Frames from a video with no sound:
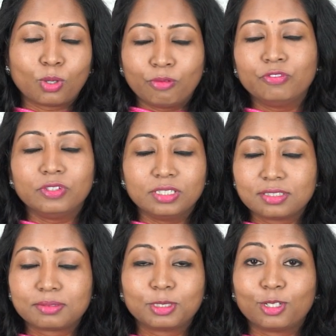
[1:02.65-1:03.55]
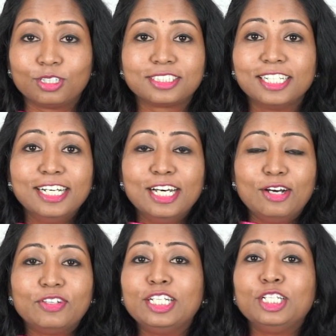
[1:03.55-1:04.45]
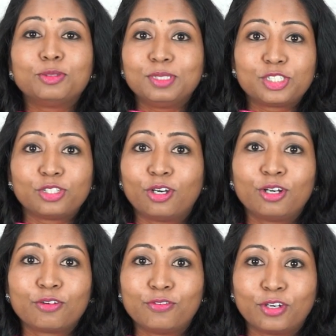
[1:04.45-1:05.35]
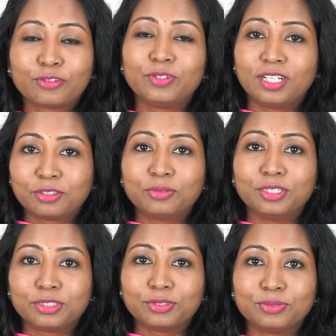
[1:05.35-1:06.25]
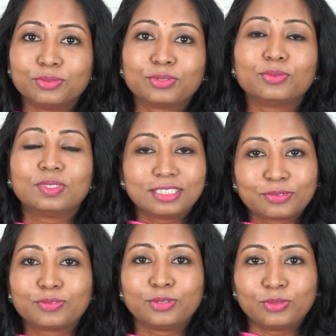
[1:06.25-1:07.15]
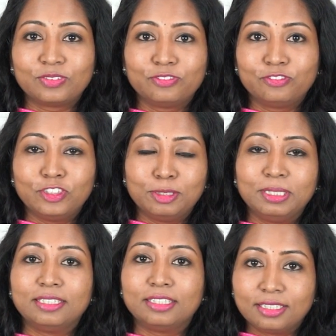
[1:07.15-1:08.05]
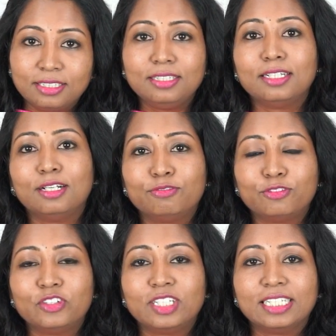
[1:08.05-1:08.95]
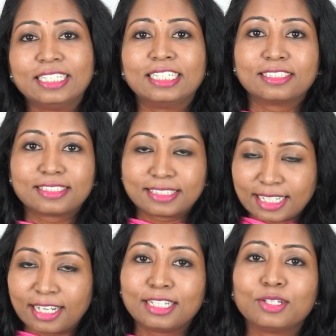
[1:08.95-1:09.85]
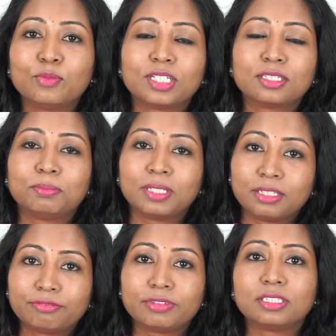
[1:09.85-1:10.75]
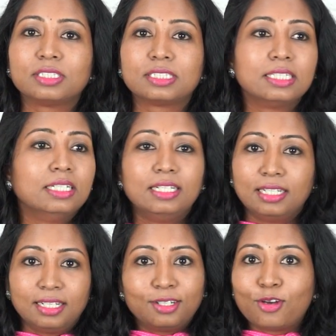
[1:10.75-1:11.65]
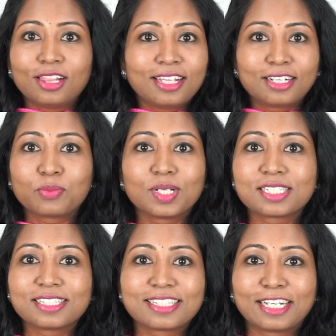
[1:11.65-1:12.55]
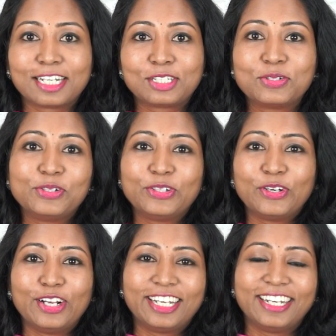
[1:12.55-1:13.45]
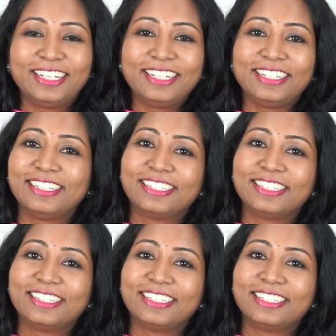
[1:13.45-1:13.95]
obvious because we need to be sure of what we are going to do. So this video will be really helpful in understanding what are the benefits and all that questions that I told you already.